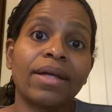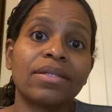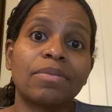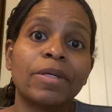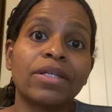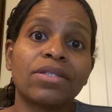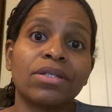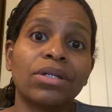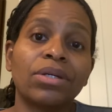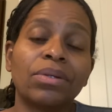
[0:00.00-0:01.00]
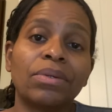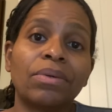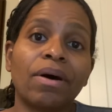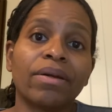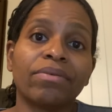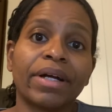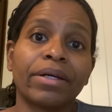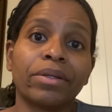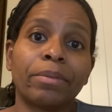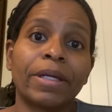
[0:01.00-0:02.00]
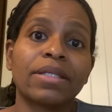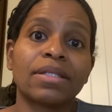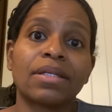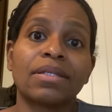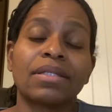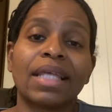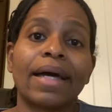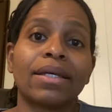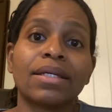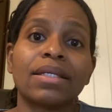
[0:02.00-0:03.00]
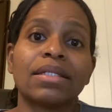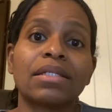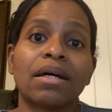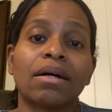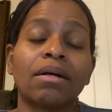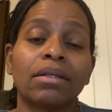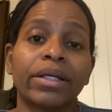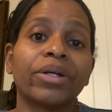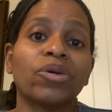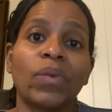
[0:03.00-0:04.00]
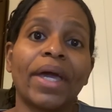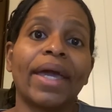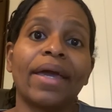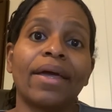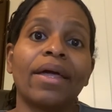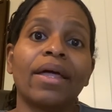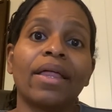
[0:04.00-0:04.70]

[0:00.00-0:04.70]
speaks to you on a regular basis, that is a clear way